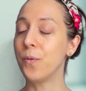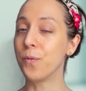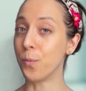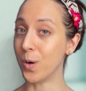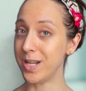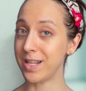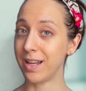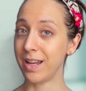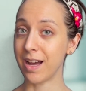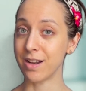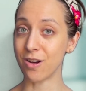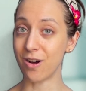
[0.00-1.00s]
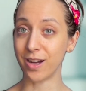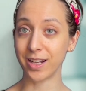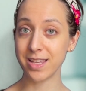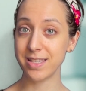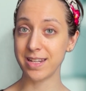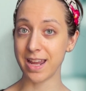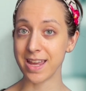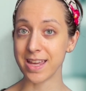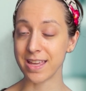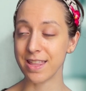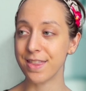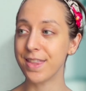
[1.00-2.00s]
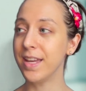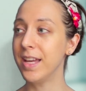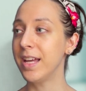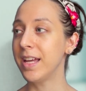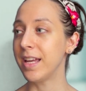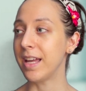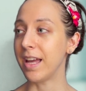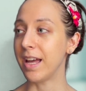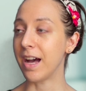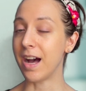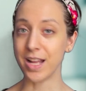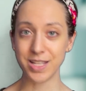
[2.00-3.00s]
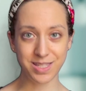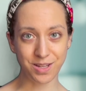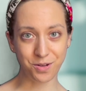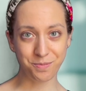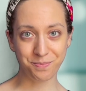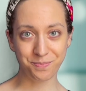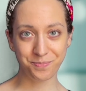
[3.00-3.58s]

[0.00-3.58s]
one day on August 8th on Zoom.